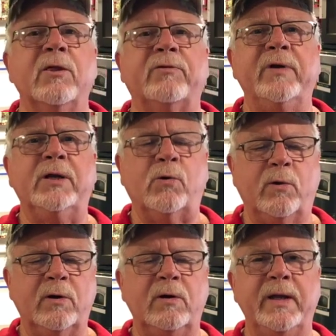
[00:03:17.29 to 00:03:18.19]

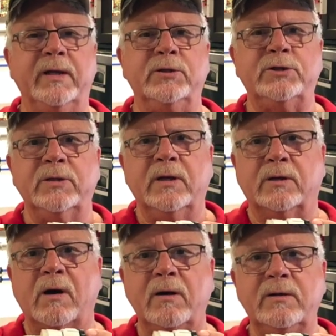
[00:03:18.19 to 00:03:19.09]
3/4 inch
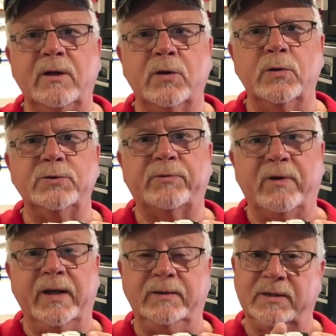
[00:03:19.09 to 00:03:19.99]
garden hose
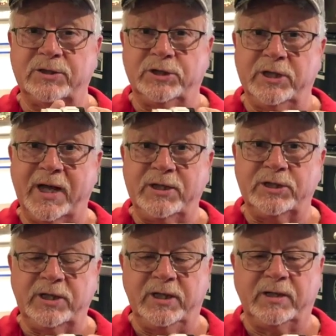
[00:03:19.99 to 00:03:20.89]
thread that's
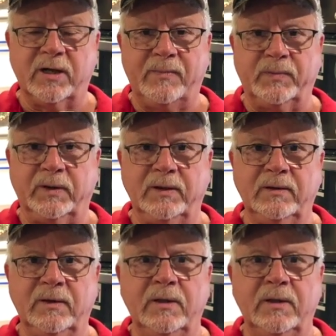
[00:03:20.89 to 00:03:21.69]
GHT coupling